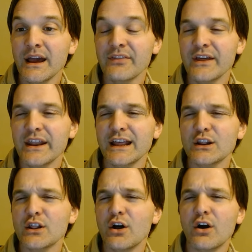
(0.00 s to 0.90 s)
And then a
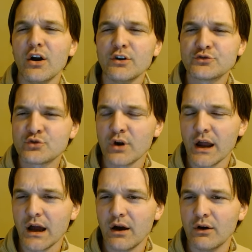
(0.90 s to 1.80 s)
large
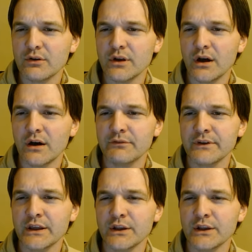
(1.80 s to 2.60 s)
crowd of